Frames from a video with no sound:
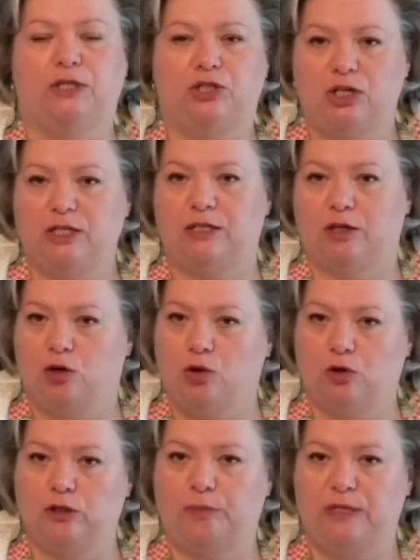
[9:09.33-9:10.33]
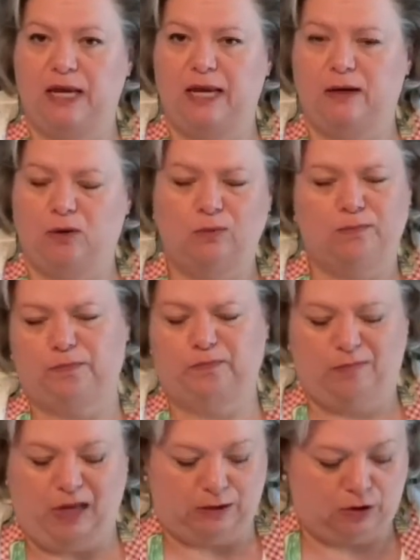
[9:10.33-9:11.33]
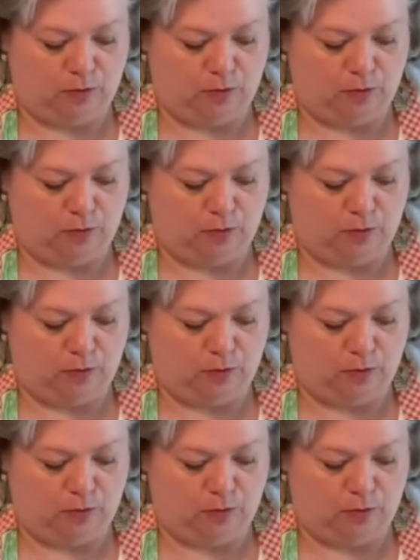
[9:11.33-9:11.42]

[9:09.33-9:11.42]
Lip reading: just a cooked potato, not so